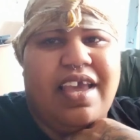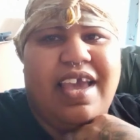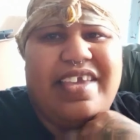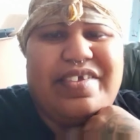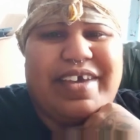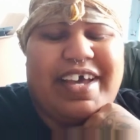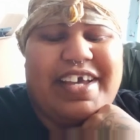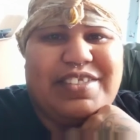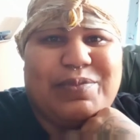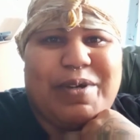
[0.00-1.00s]
Hey you
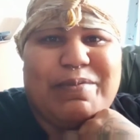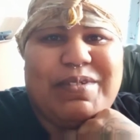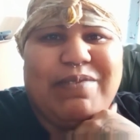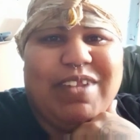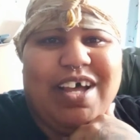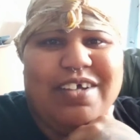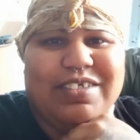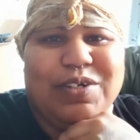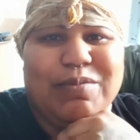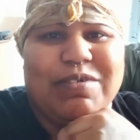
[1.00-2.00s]
guys, welcome to
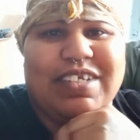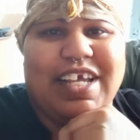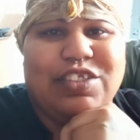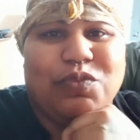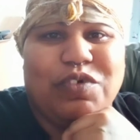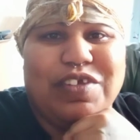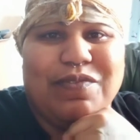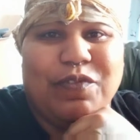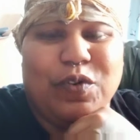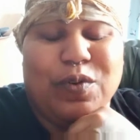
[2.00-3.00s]
Vlogtober day
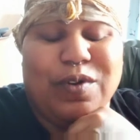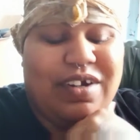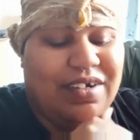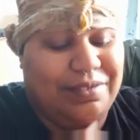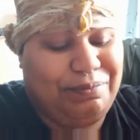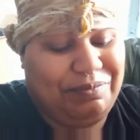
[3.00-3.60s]
24.